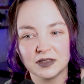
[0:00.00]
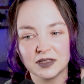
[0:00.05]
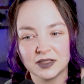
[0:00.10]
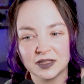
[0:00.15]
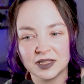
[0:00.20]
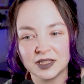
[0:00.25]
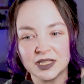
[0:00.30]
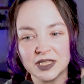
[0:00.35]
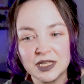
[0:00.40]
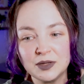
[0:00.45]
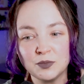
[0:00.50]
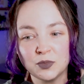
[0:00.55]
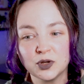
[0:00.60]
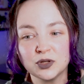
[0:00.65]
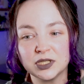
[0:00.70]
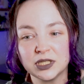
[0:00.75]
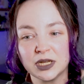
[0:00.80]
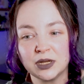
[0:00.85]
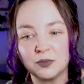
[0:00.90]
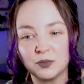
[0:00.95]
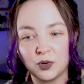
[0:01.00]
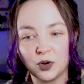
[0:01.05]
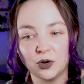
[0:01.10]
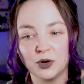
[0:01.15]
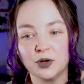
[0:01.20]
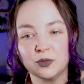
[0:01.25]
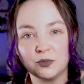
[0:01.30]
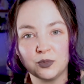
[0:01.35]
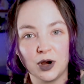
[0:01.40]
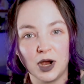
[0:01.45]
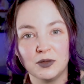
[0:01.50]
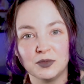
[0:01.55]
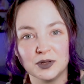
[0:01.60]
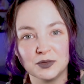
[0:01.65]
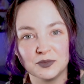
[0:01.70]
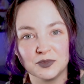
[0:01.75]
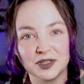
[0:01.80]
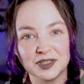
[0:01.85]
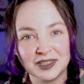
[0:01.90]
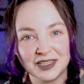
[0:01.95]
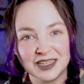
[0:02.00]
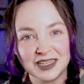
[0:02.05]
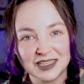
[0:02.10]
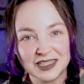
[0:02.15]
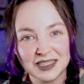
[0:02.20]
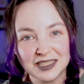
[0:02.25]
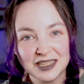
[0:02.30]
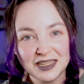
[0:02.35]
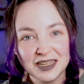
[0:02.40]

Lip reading: the most important problem with this.